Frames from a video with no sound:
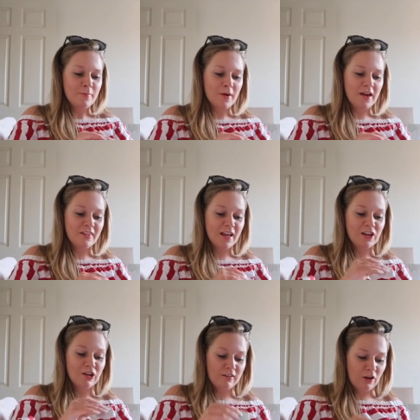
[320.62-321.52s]
But
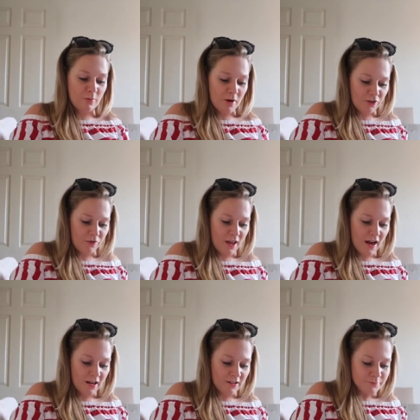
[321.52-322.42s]
thank you so much for
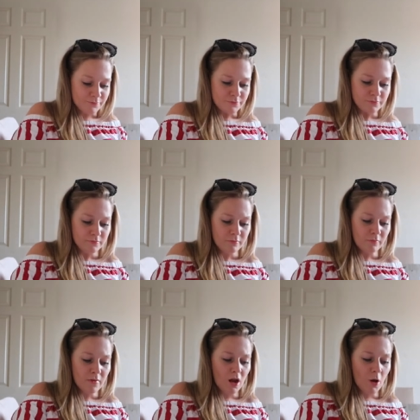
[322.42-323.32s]
that.
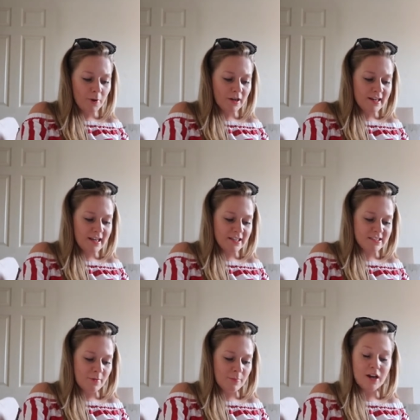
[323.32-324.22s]
I'll put a link
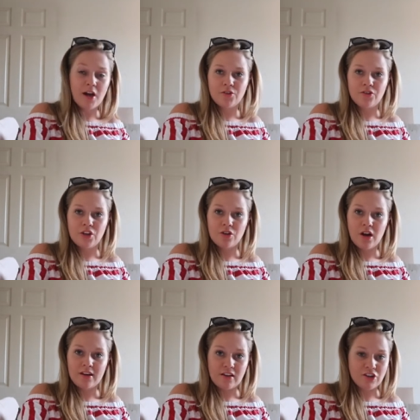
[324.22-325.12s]
down below so you
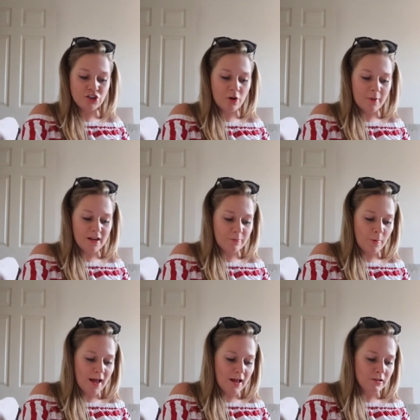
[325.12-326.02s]
guys can shop it as
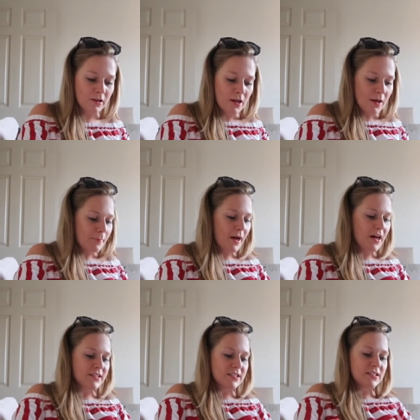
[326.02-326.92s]
well.
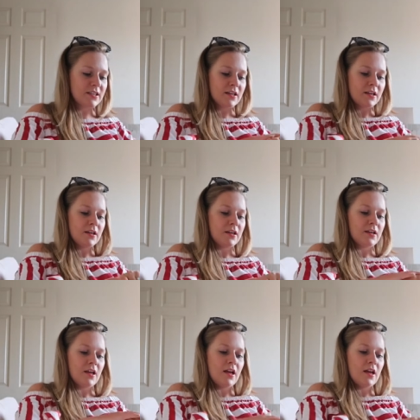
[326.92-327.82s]
But
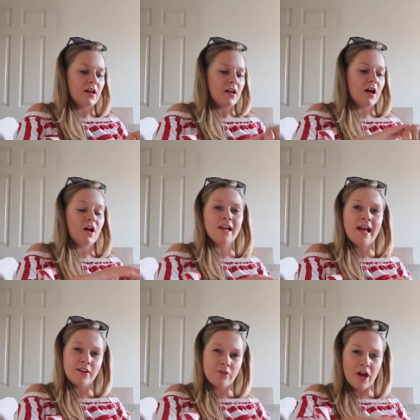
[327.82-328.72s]
I'll
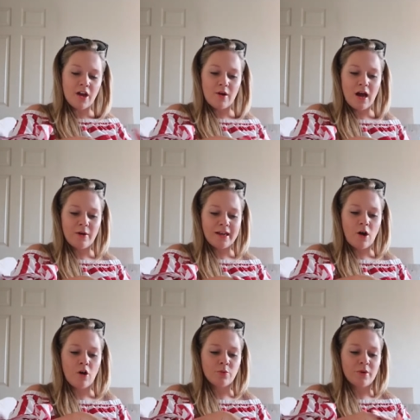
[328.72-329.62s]
let you know how I
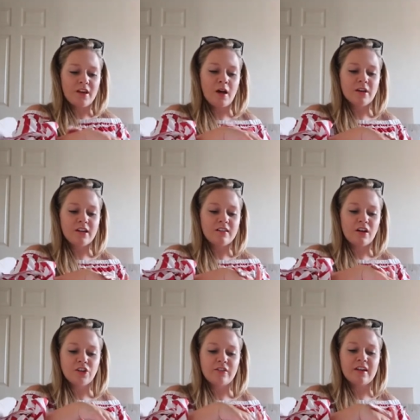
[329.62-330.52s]
get on with it. I'm going to
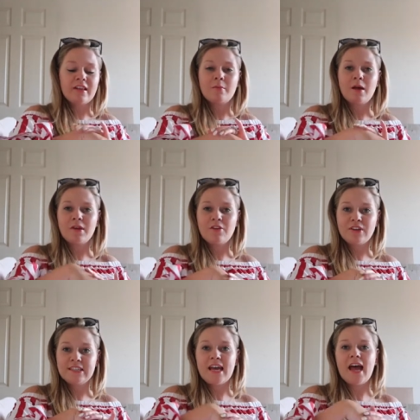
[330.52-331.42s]
start using that maybe
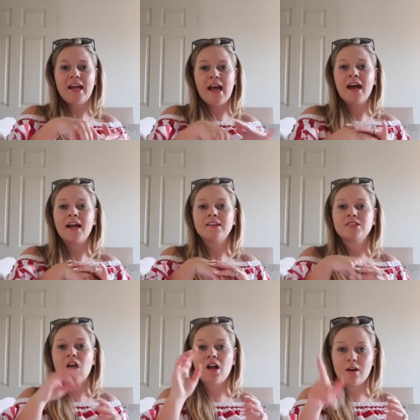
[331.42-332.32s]
every day
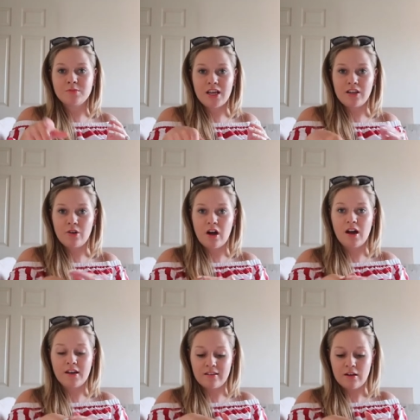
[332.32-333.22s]
and I'll update you
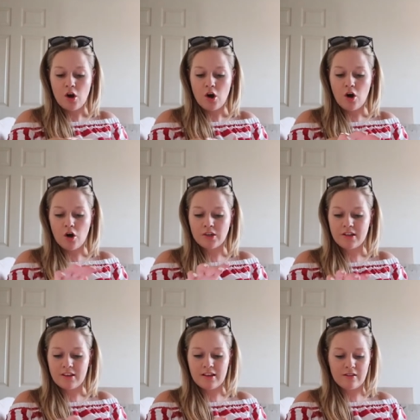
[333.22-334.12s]
guys on
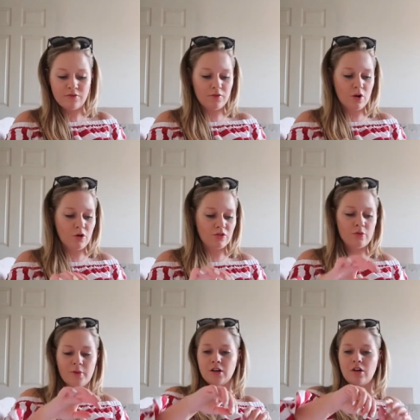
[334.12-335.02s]
these vlogs.
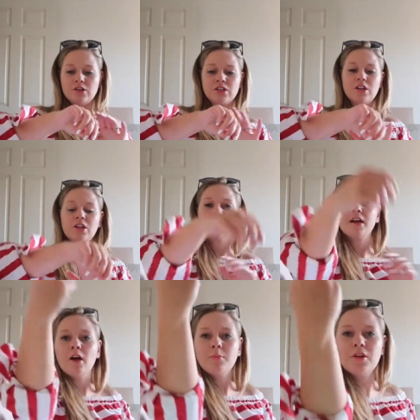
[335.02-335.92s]
Oh my god. Look how